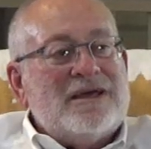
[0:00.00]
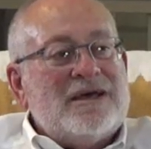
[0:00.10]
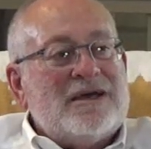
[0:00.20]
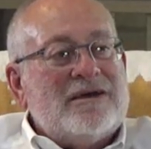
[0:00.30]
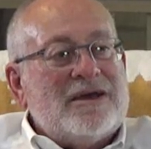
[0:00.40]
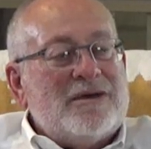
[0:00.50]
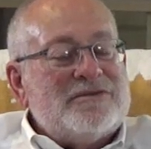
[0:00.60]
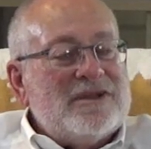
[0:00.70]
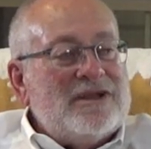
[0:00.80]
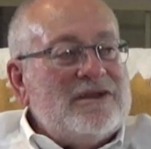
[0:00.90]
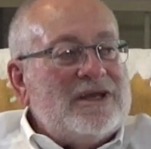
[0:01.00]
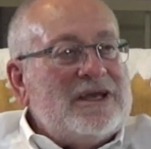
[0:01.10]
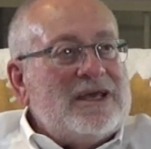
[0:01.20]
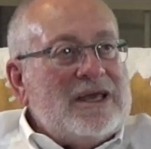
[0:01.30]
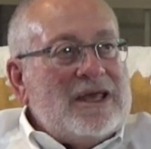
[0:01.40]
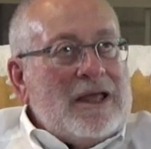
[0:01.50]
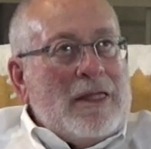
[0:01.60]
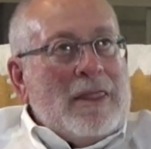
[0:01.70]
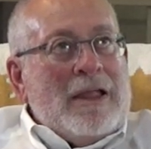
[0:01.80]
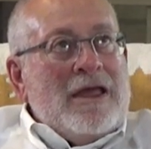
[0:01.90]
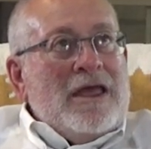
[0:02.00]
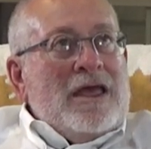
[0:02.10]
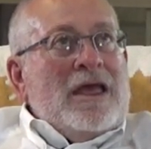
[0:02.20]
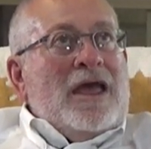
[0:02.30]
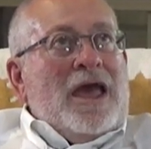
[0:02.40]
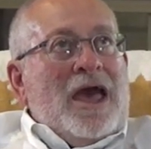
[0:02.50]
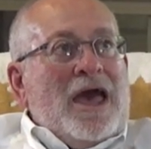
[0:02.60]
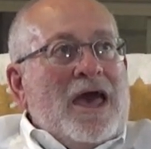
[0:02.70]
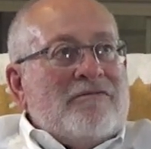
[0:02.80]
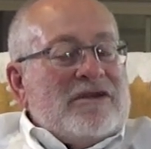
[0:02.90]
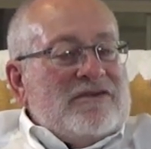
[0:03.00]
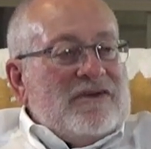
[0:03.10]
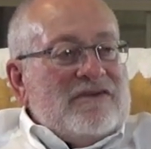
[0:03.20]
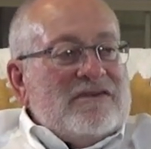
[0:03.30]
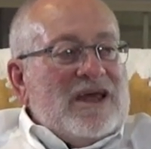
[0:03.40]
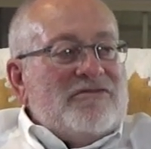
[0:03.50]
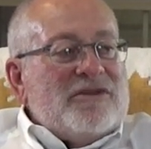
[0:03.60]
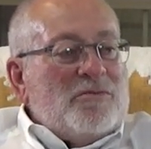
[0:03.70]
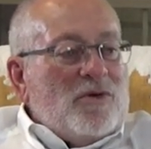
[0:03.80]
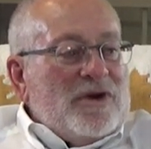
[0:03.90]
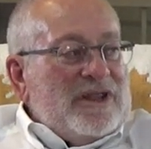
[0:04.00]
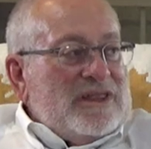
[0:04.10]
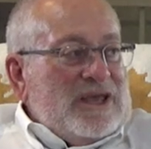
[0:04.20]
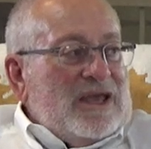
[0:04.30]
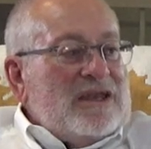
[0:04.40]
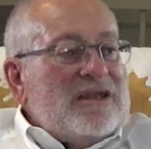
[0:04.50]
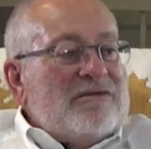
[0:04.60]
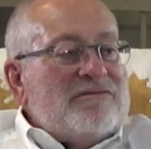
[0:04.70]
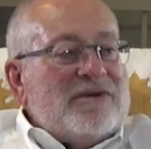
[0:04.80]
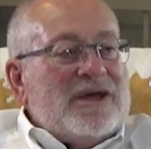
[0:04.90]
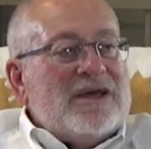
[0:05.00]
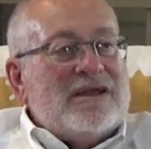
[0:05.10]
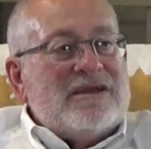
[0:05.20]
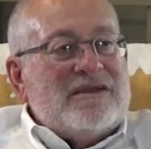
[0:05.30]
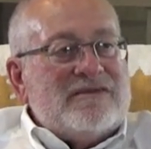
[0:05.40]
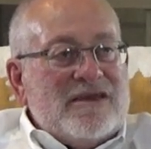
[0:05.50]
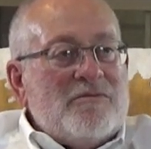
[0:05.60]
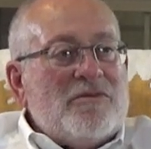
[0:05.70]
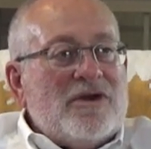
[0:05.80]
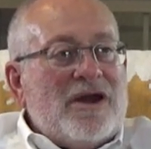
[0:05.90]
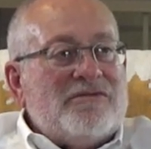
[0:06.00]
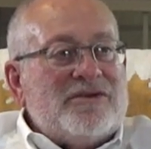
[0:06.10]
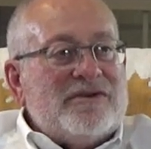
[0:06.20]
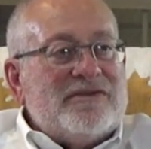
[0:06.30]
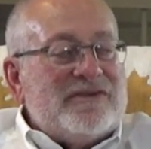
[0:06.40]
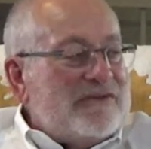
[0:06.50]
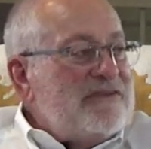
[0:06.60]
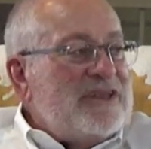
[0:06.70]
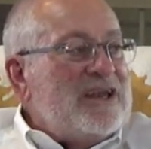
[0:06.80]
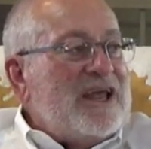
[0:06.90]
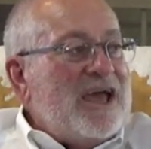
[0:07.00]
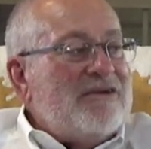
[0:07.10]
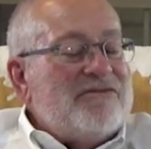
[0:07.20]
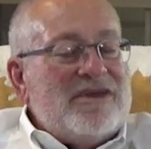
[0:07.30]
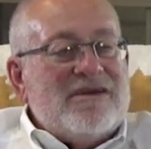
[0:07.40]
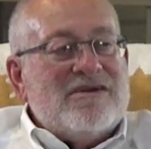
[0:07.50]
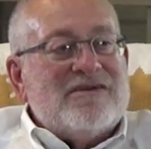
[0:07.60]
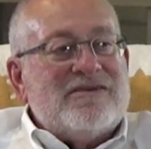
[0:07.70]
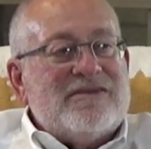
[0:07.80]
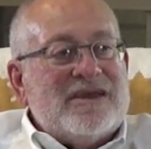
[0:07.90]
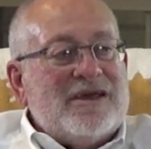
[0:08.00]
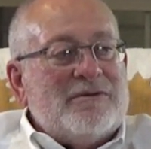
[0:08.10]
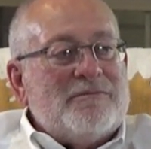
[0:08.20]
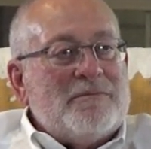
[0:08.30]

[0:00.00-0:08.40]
Uh, absolutely. Having just left the port at the end of uh, December after 16 and a half years, a